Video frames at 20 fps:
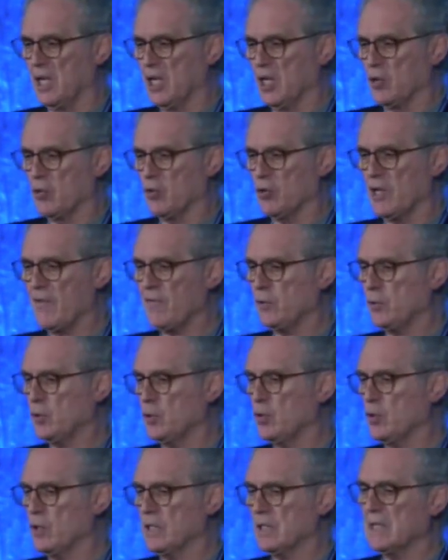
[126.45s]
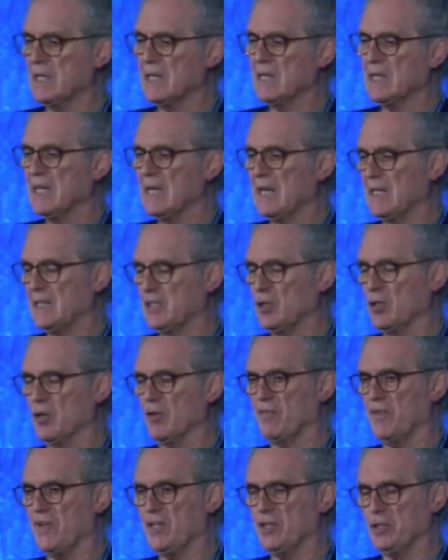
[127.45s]
you have to look at
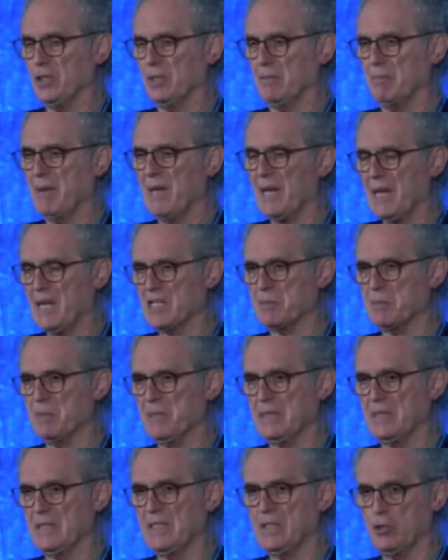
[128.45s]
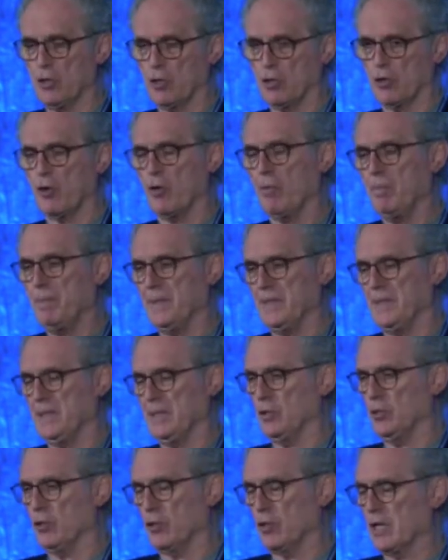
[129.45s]
innovation management in your company, in
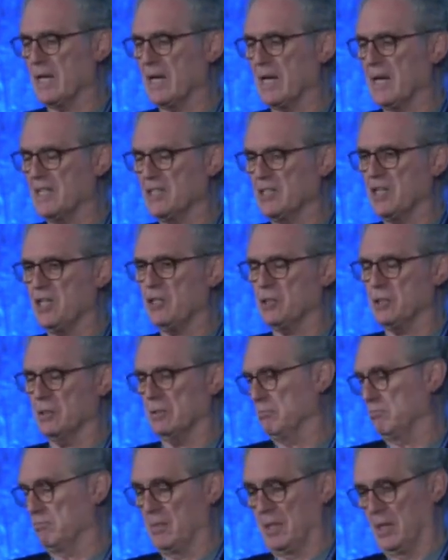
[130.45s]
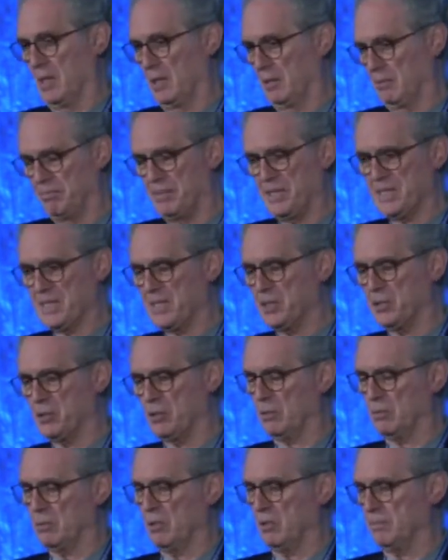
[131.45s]
your organization, business or, or